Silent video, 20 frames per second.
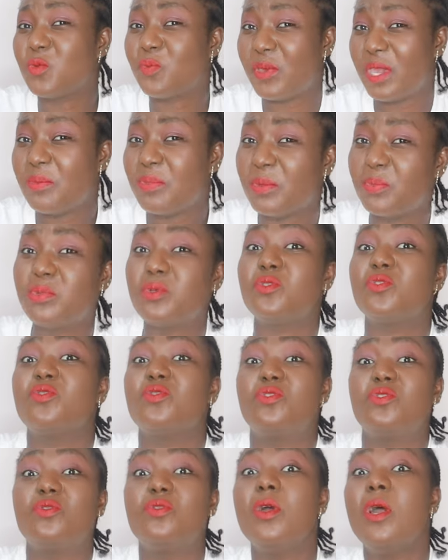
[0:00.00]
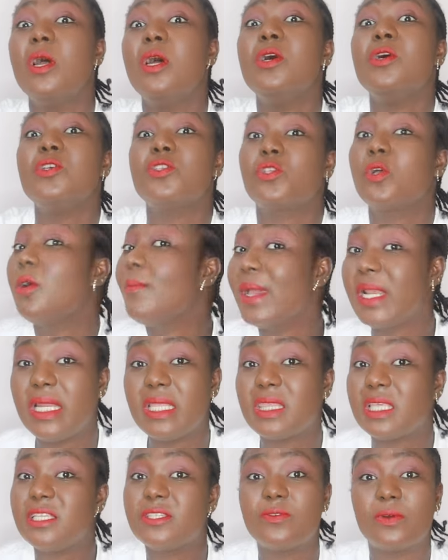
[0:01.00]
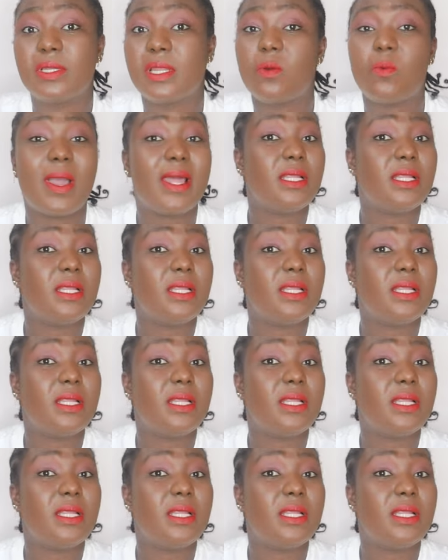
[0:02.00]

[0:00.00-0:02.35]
to pay people to do so many things for them.